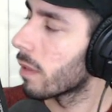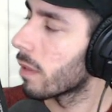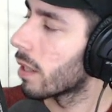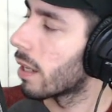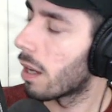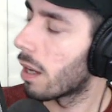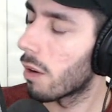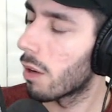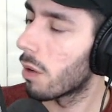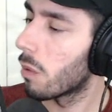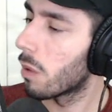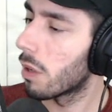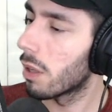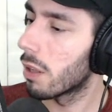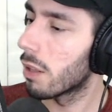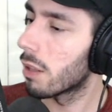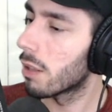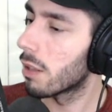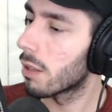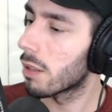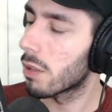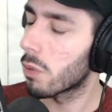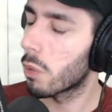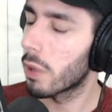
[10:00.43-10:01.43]
I don't know what it
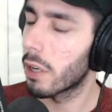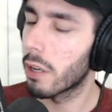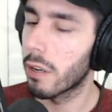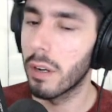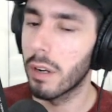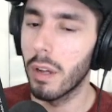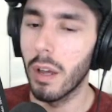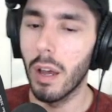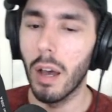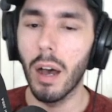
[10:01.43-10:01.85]
is. It's weird.